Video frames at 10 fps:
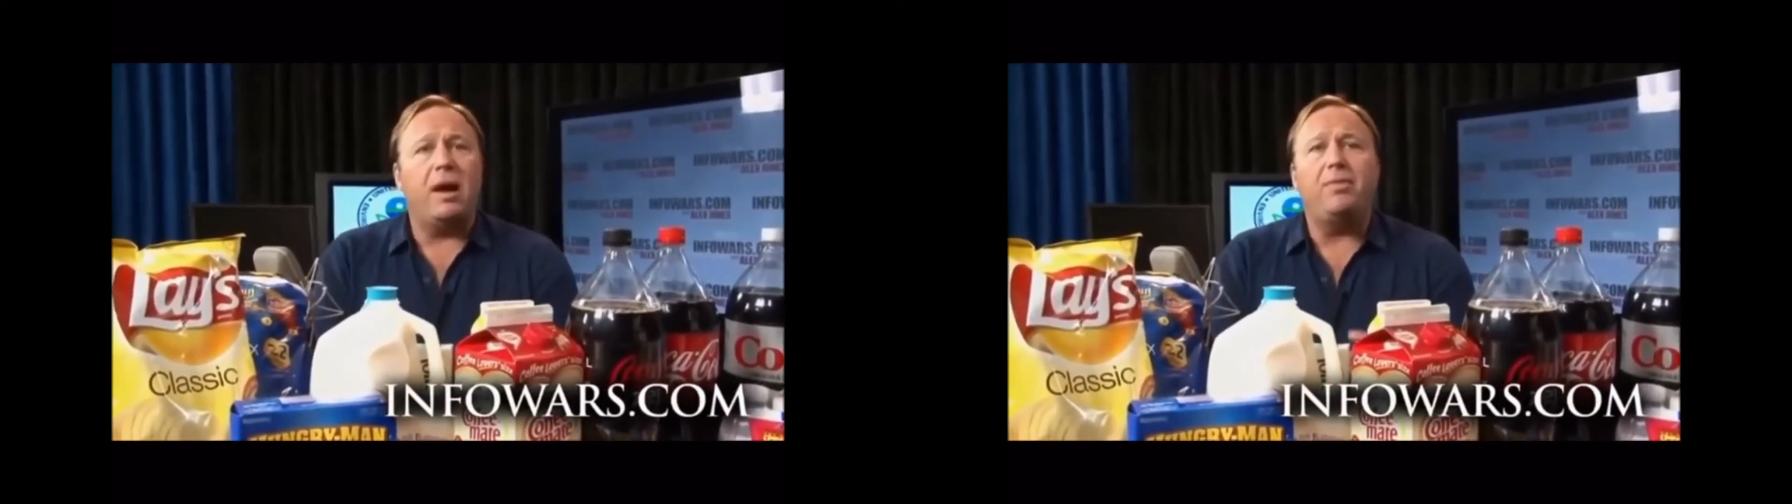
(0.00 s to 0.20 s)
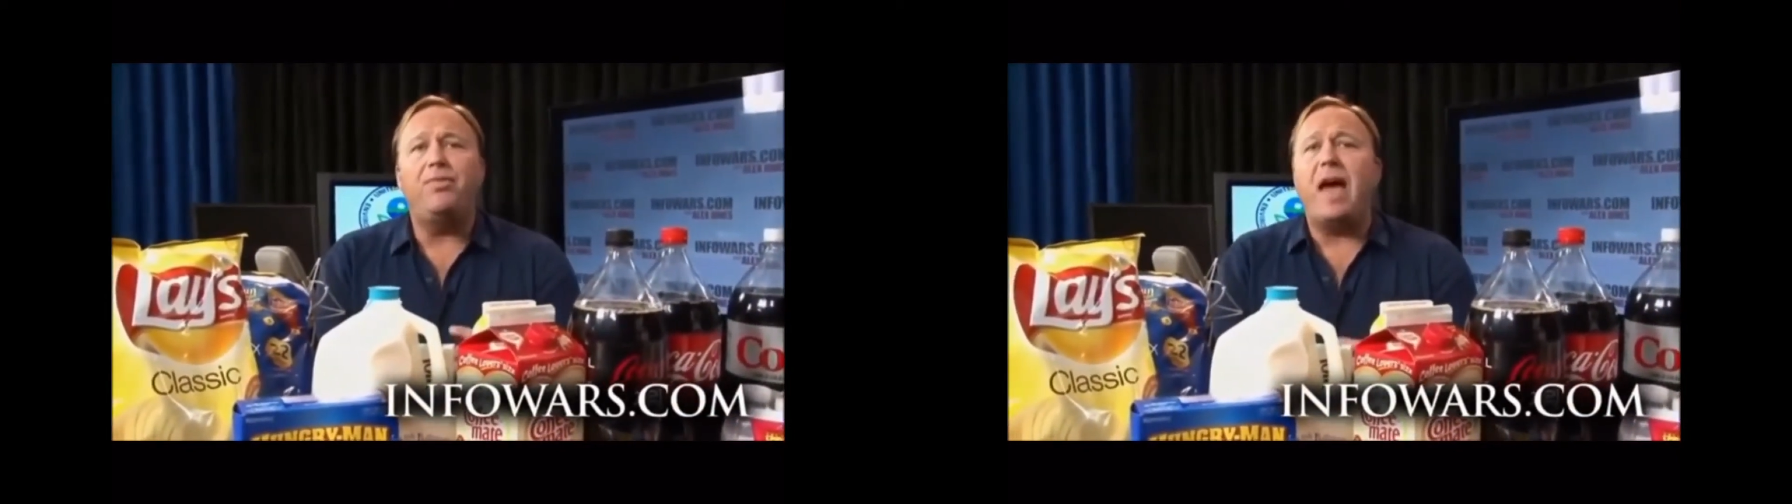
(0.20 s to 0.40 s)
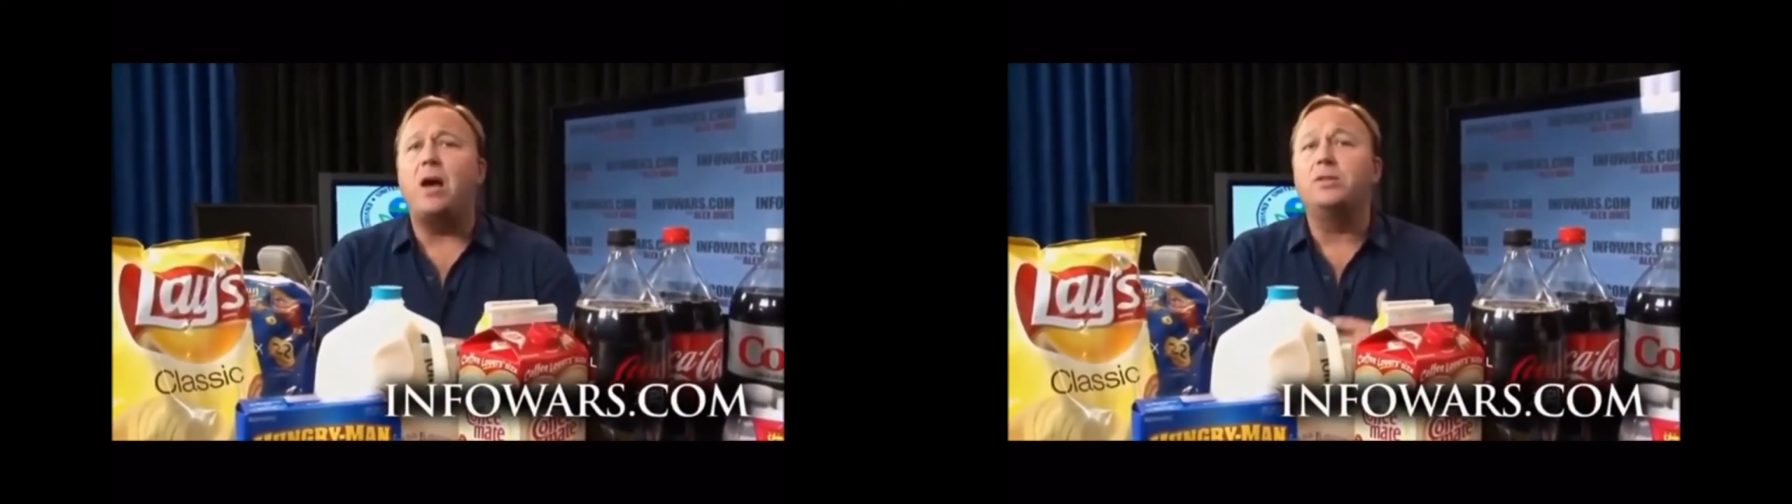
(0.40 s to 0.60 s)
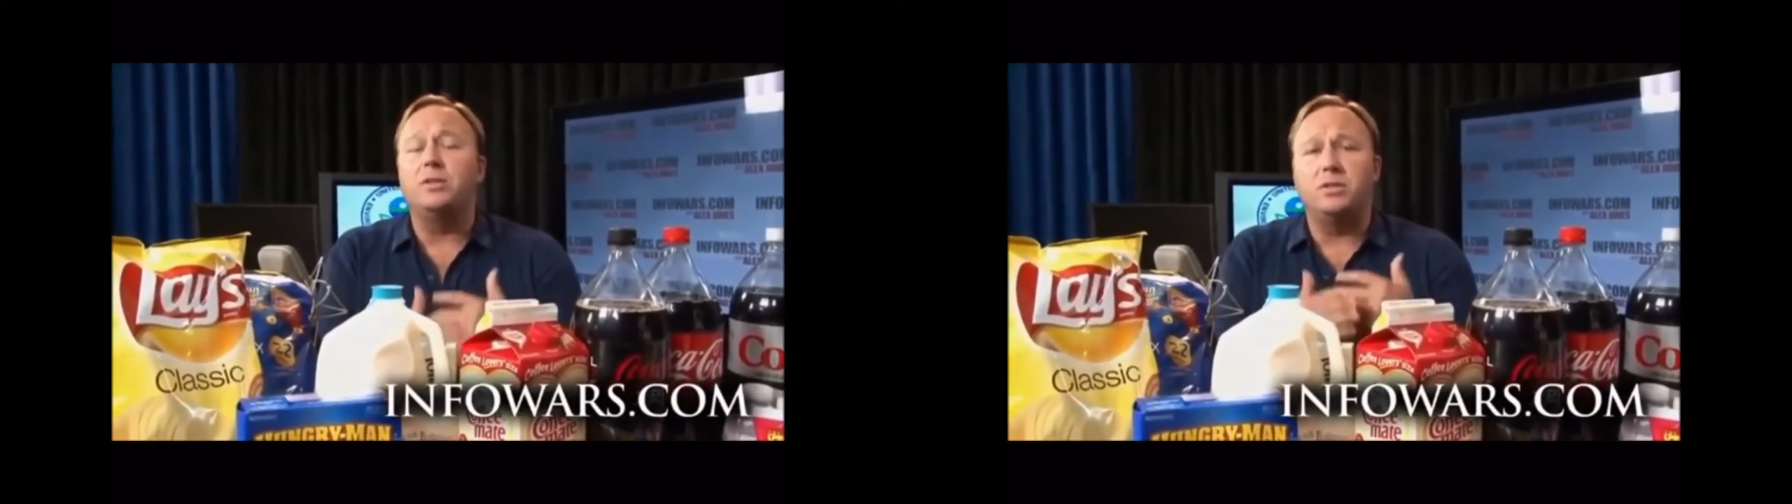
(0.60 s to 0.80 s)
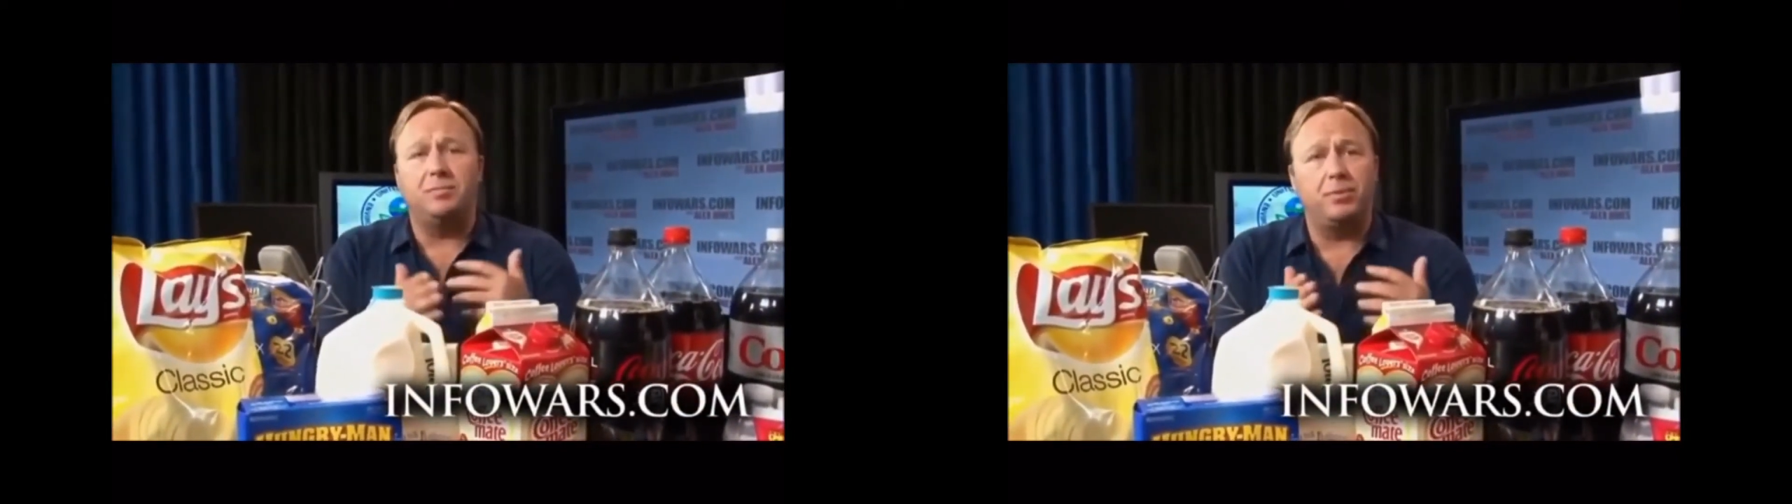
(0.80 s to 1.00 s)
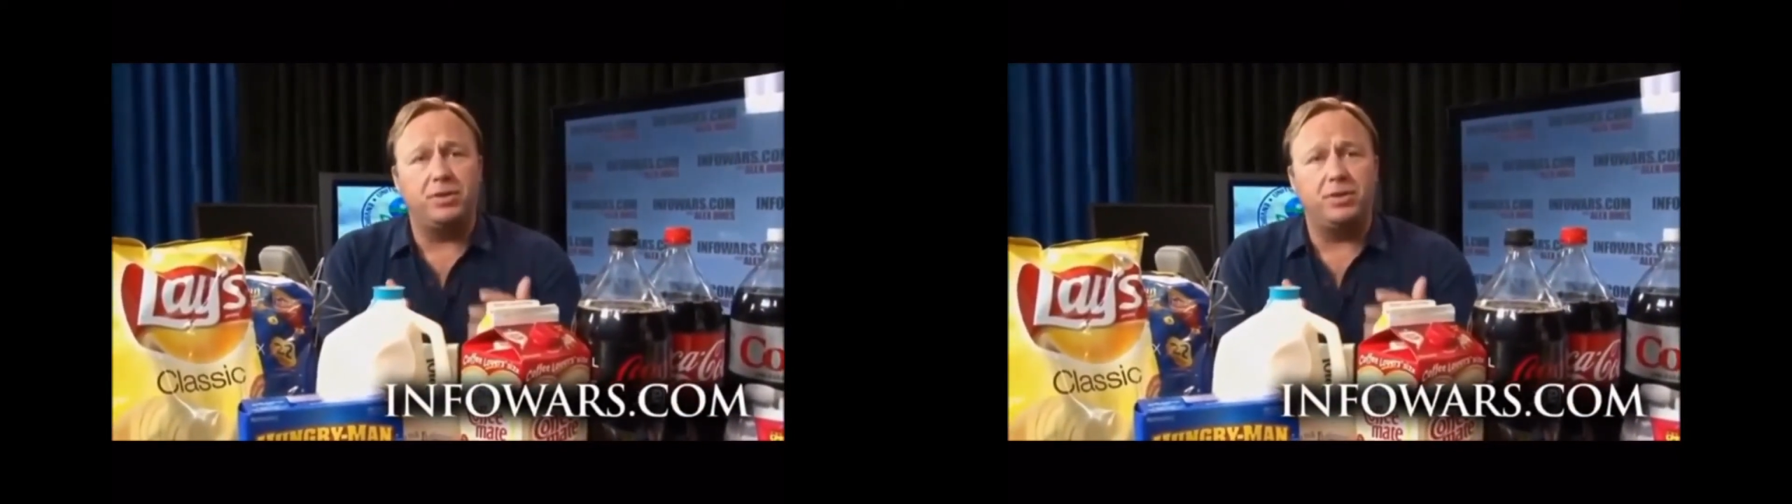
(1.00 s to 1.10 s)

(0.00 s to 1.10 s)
by thousands of